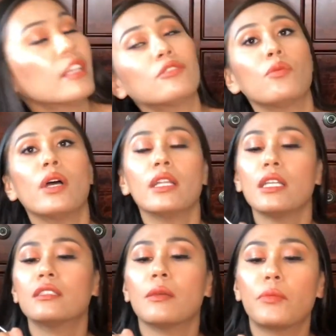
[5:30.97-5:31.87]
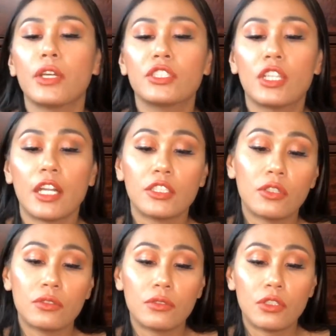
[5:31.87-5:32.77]
this one is a brush that I
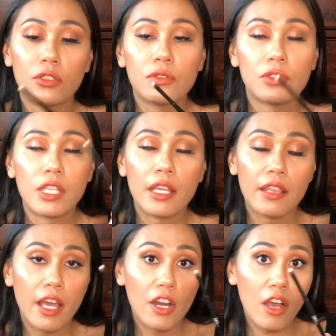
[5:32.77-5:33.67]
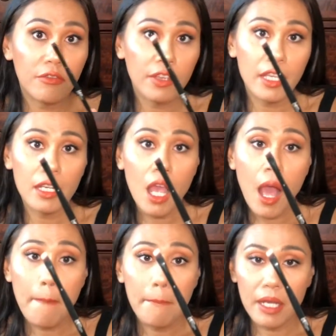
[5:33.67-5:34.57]
don't use that often,
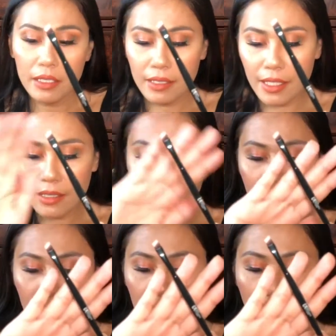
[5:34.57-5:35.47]
but since it